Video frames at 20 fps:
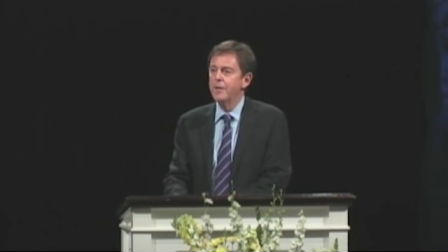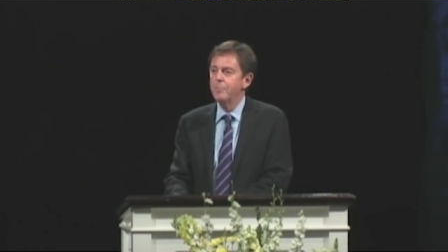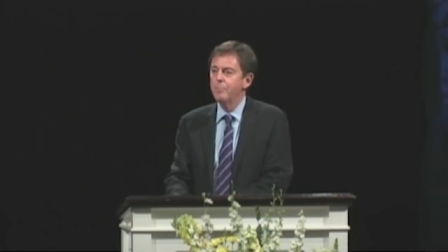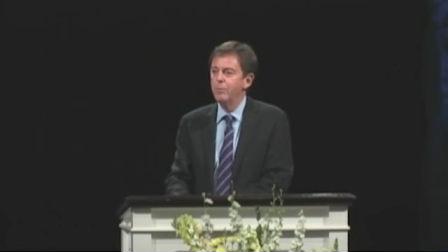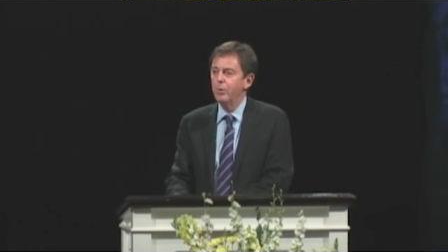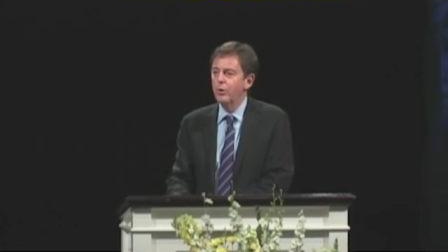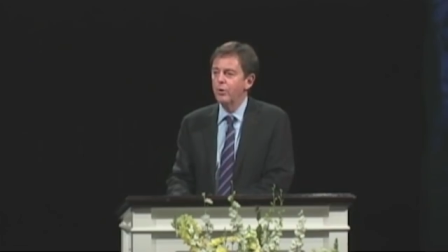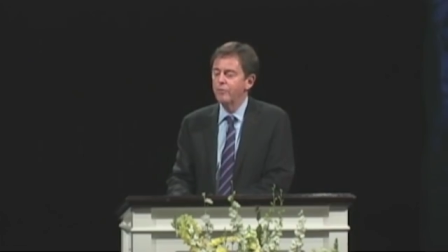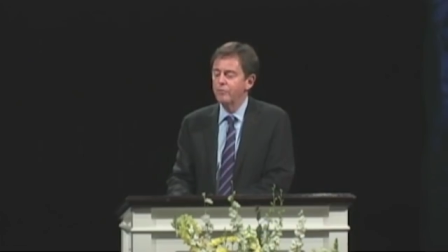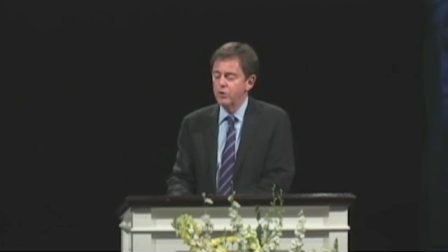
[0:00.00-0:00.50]
the
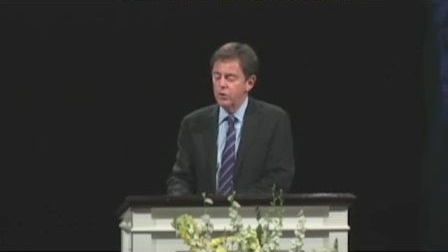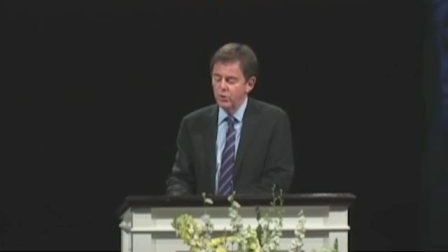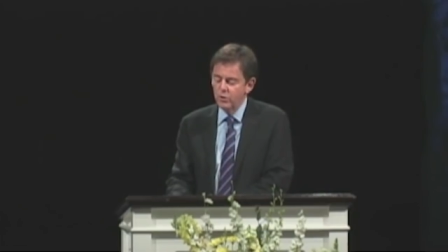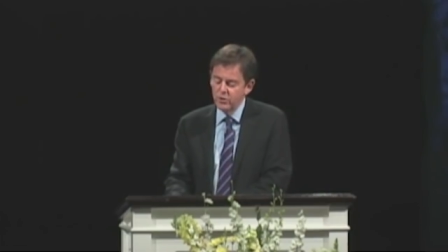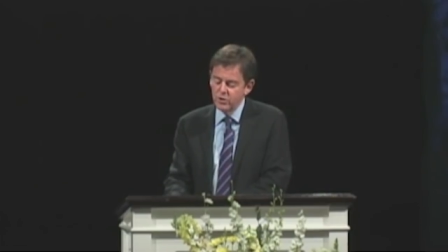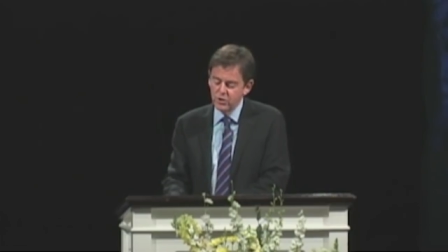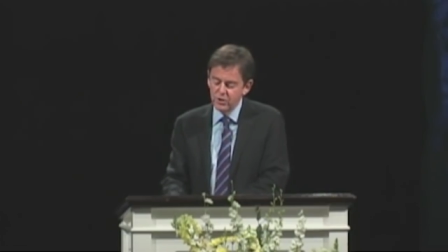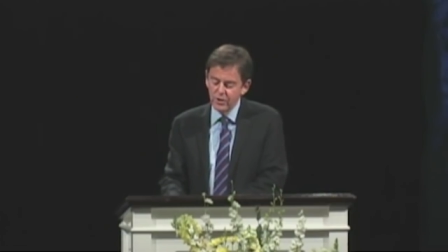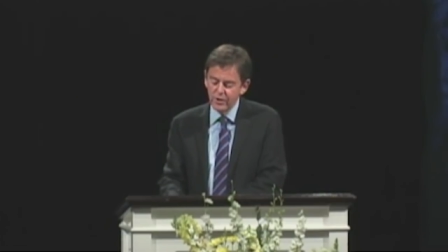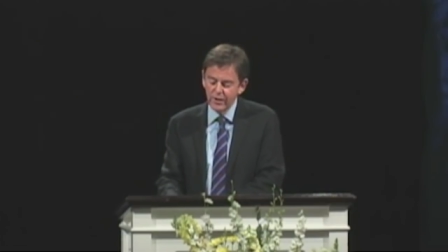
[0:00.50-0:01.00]
book of
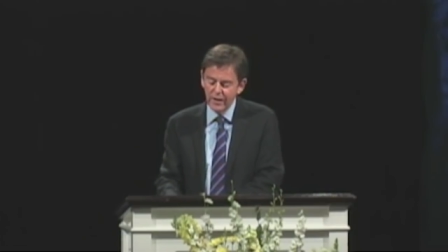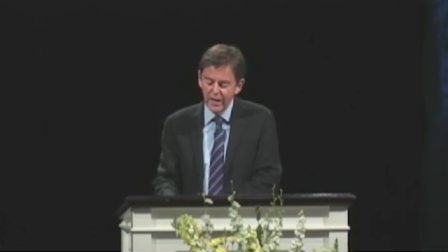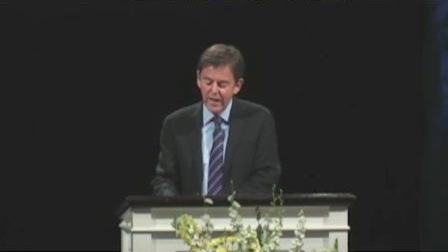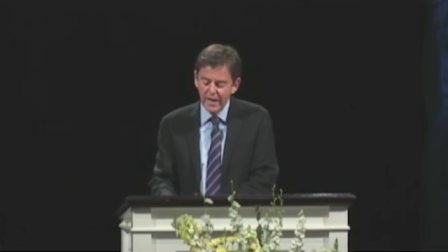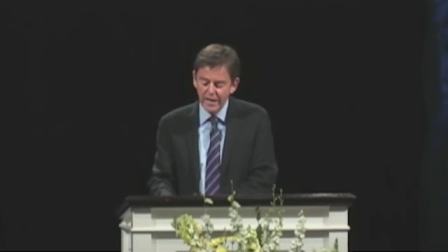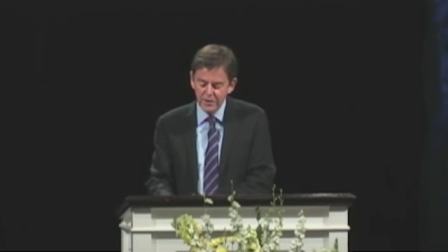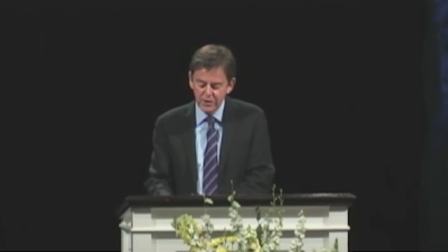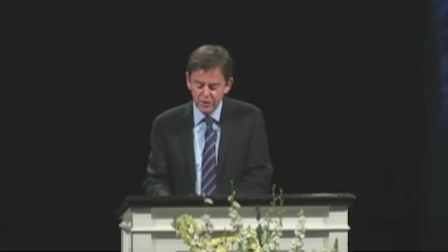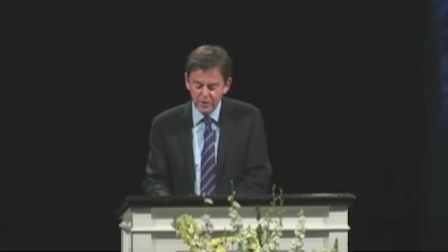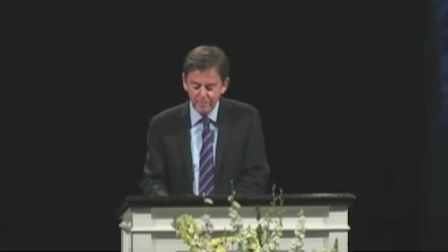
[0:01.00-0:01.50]
Jude
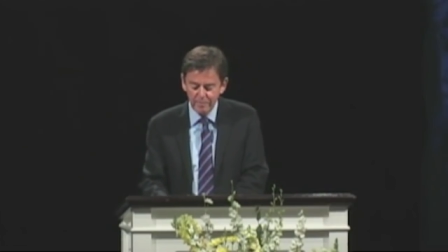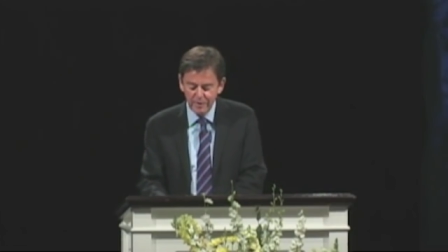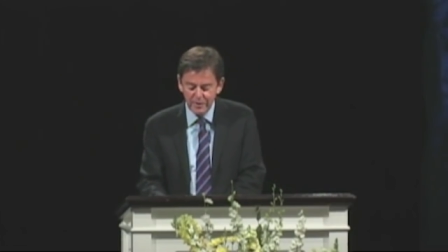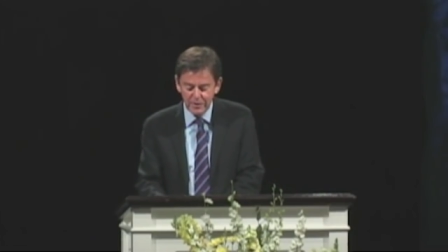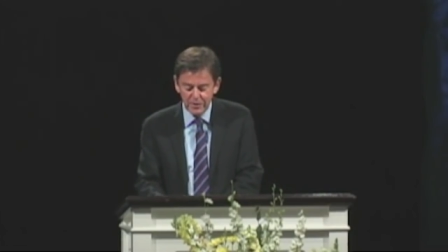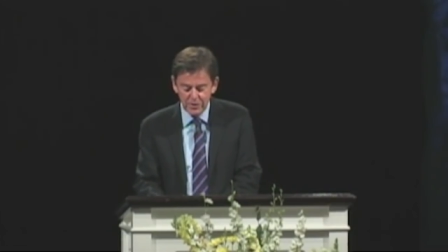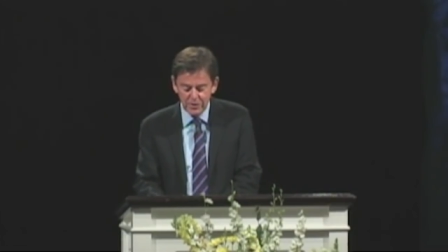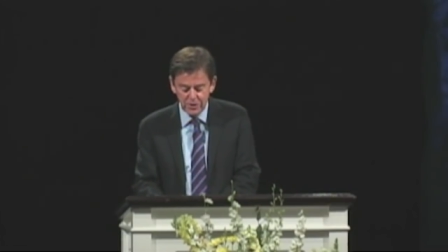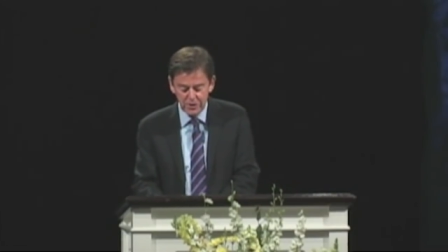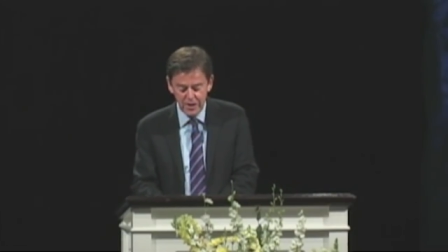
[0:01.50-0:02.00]
certainly has
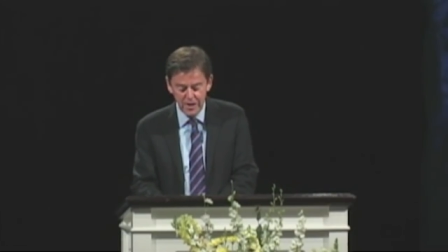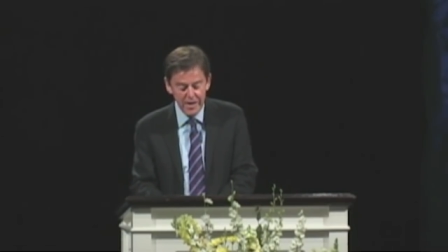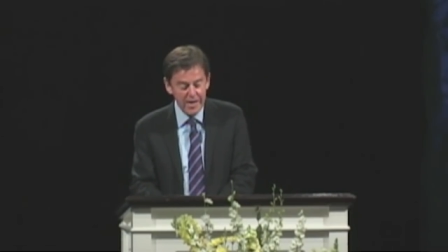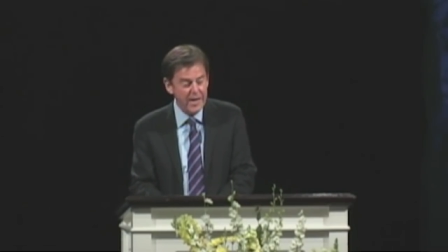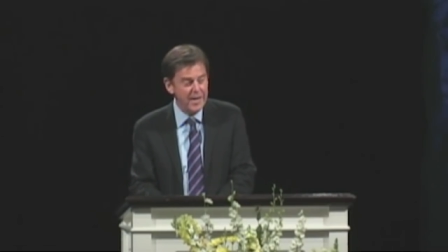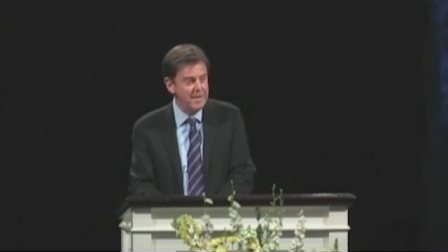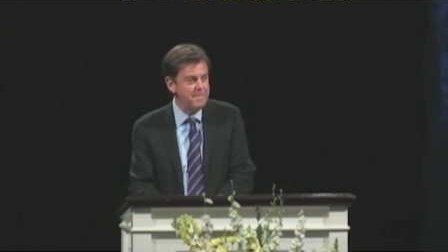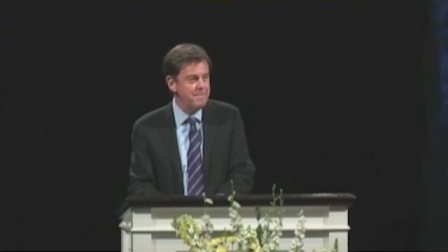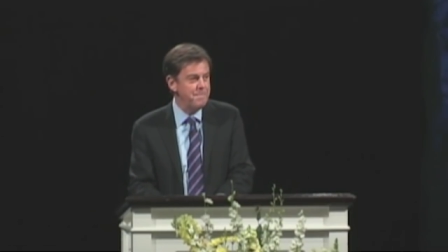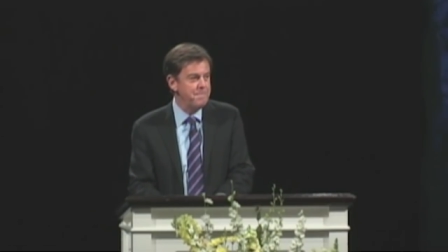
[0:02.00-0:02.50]
something to
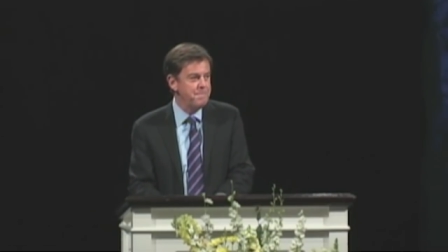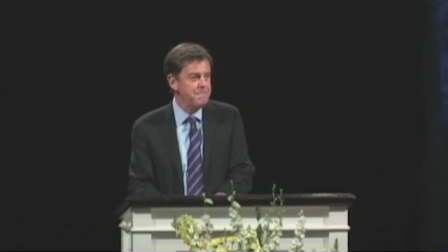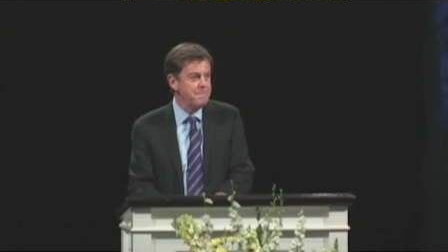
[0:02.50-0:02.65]
say.